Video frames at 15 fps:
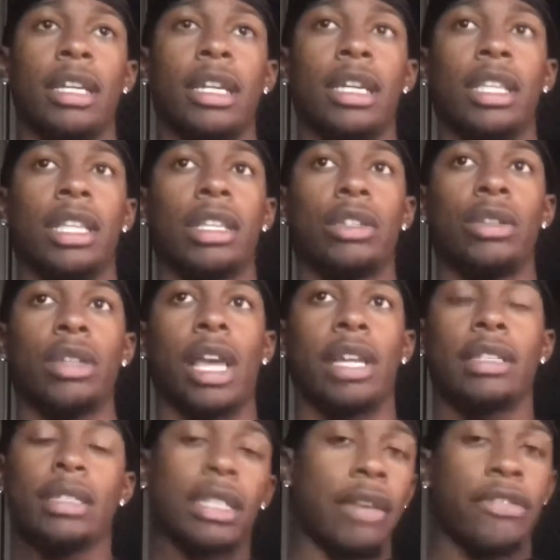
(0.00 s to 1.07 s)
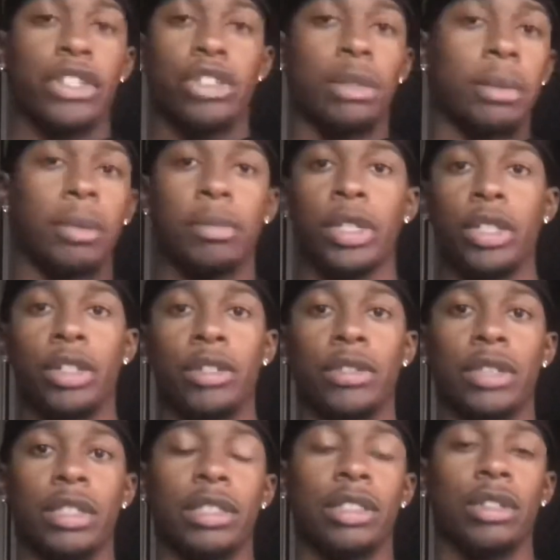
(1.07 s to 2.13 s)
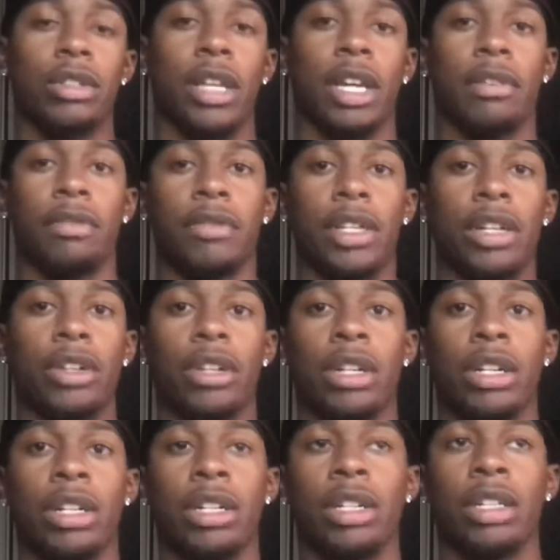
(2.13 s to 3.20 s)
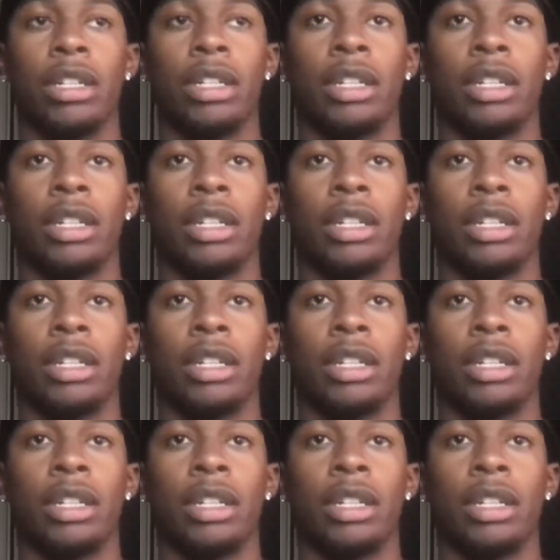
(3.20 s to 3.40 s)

and they'll do like seven dribble moves into like a floater,